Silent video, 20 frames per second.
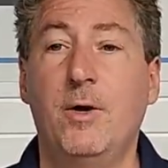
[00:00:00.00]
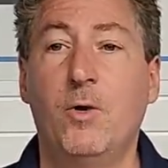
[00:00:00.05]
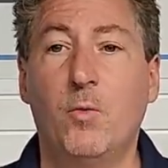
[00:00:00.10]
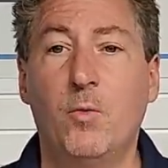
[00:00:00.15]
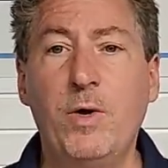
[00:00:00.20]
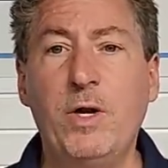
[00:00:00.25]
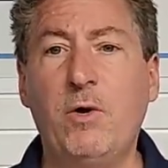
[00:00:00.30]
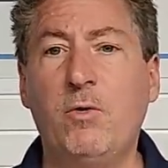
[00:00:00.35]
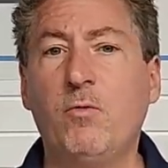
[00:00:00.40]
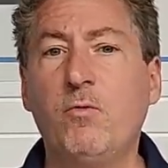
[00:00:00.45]

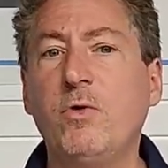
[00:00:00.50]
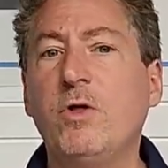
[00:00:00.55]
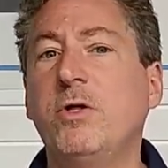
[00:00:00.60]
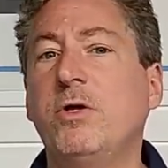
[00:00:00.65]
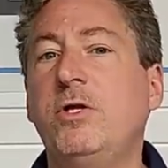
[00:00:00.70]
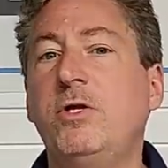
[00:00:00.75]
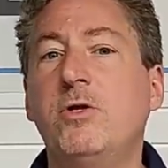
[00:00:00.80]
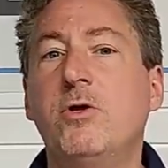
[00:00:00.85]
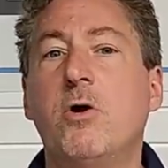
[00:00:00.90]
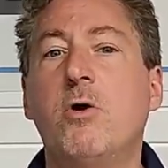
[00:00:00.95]
We don't
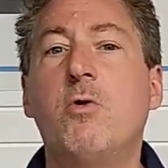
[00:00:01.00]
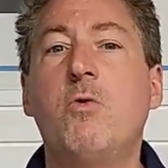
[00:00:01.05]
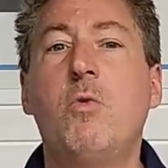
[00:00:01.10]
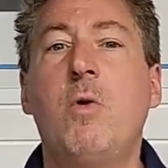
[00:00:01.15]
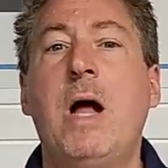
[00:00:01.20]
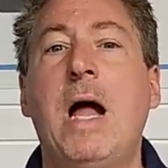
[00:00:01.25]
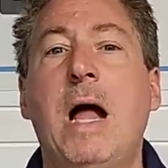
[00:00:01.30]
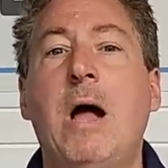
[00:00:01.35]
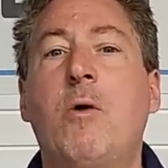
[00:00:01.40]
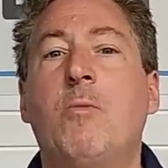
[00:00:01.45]
really know
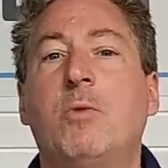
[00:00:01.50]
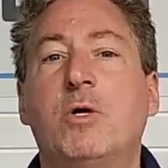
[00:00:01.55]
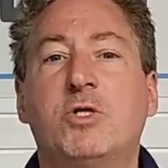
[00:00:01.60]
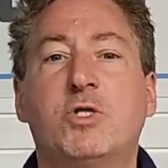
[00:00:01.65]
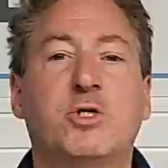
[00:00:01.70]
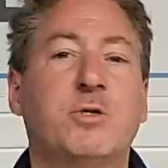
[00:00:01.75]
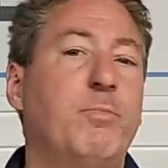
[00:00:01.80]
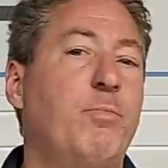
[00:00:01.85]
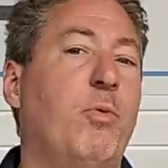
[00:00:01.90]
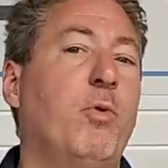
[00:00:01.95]
how much
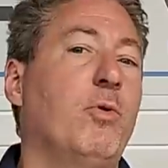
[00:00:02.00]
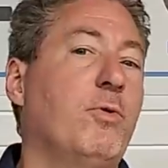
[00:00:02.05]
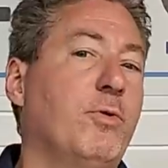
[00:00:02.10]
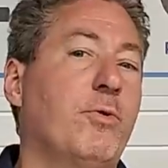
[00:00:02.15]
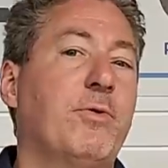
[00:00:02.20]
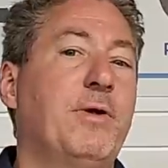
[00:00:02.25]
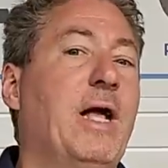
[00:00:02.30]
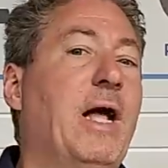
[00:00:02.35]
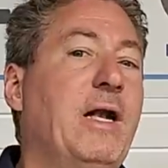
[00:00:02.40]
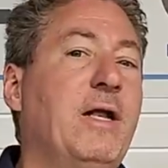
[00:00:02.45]
support
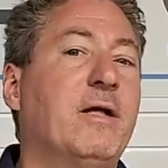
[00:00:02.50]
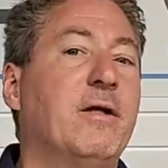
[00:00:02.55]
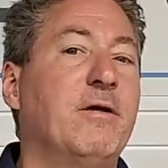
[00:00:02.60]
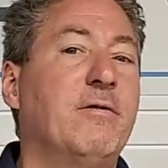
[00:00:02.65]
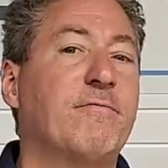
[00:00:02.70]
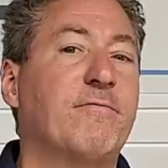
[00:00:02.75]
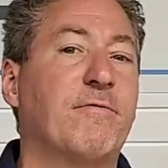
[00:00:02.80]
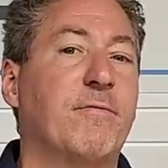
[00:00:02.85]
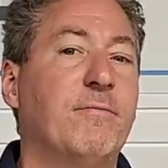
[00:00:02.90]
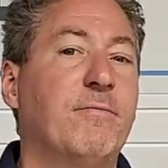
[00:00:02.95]
they're
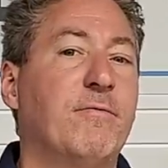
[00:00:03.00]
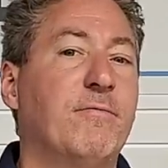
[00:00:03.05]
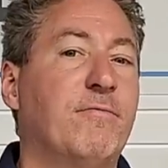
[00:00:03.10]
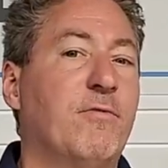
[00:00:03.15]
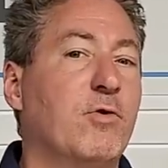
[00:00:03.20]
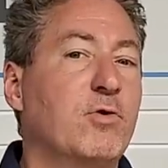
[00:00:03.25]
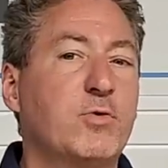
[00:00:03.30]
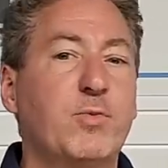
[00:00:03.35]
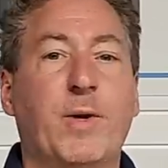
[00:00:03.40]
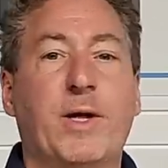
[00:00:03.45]
getting from
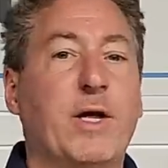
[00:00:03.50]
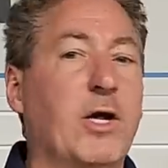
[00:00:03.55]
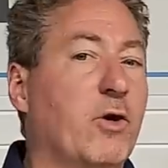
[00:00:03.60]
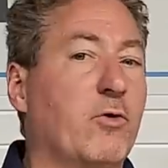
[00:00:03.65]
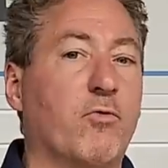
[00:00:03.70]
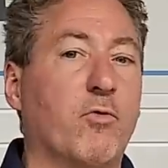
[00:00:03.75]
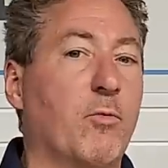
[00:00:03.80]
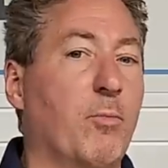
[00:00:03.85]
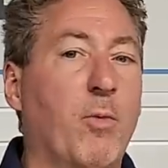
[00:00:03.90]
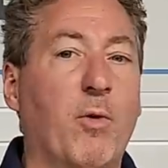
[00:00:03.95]
Volkswagen
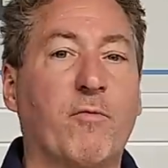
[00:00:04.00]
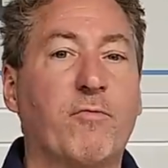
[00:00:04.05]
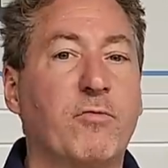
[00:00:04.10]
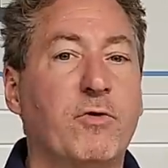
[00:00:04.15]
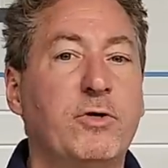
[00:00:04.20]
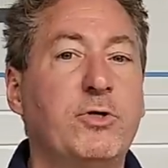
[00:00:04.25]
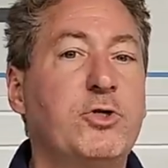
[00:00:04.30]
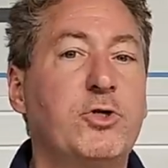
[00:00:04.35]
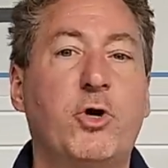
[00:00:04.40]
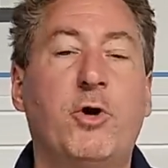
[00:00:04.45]
Group over
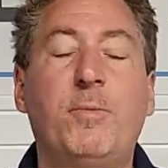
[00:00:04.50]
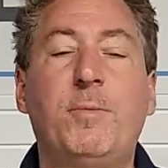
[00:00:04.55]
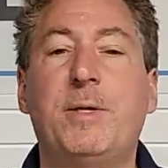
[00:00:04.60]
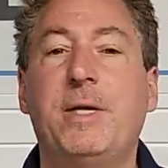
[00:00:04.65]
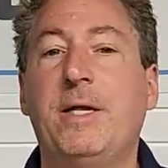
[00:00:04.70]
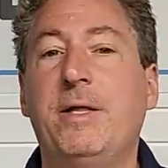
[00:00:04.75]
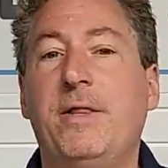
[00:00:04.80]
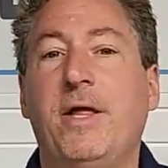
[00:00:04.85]
in Germany.